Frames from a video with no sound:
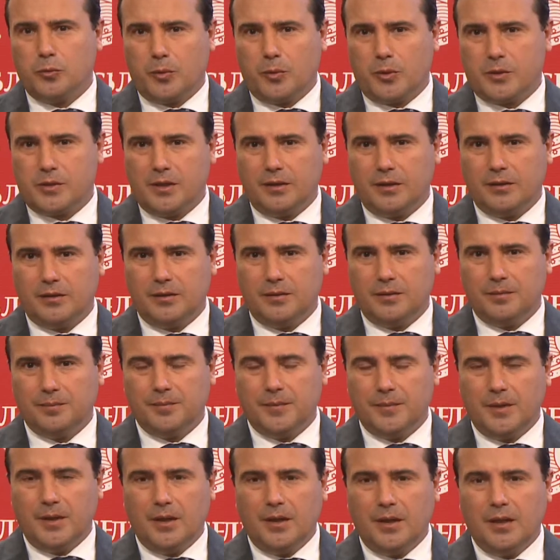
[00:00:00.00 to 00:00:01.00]
The
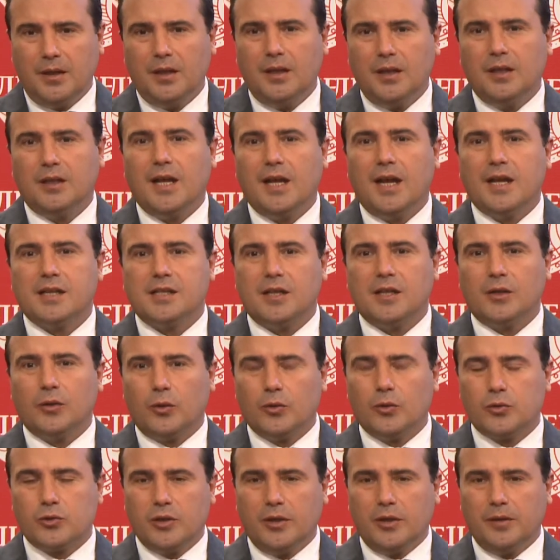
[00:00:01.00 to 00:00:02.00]
inflation is
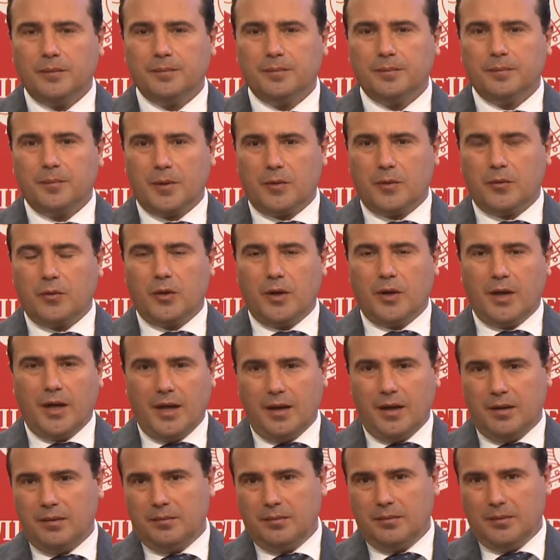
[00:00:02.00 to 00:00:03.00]
2.7,
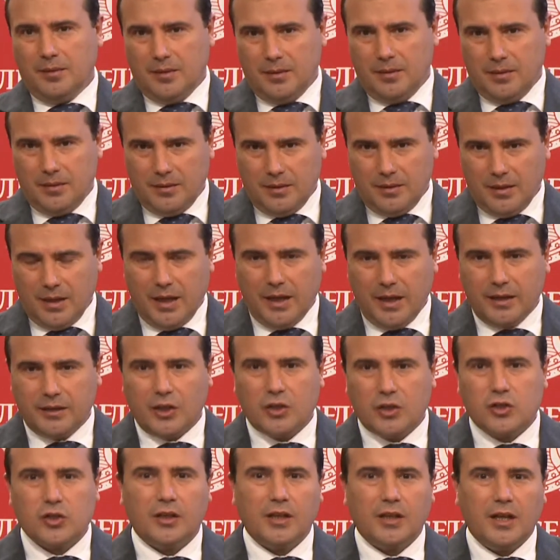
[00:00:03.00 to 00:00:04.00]
2.8%, and
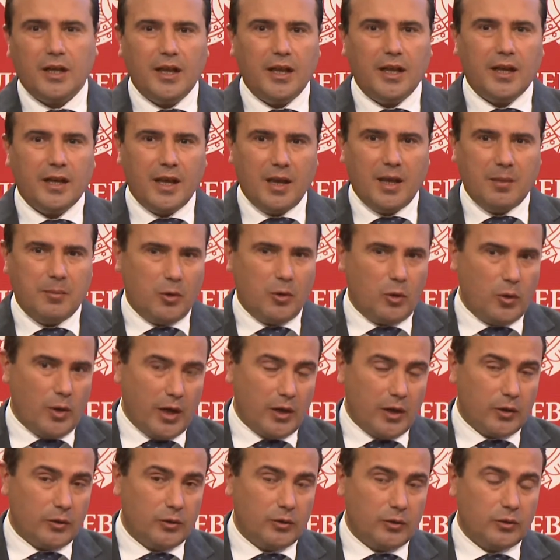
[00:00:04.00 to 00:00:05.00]
it owes
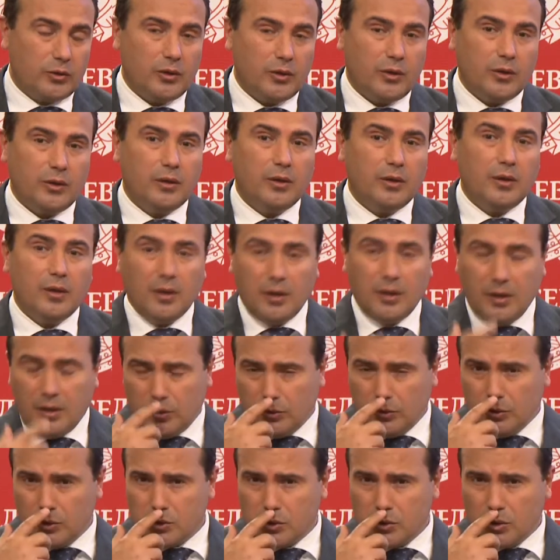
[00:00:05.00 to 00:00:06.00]
to the
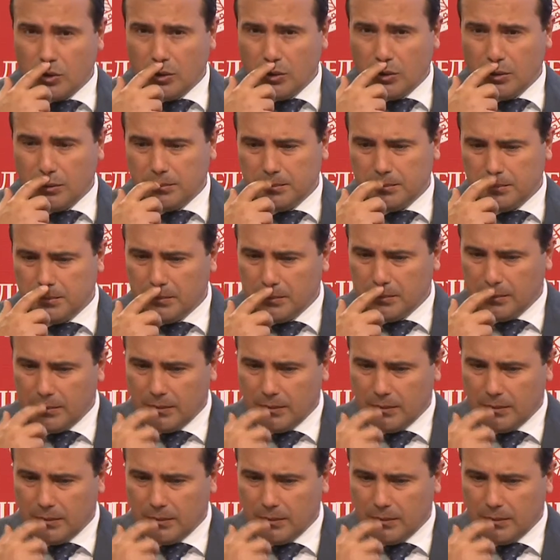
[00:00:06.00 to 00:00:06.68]
electricity,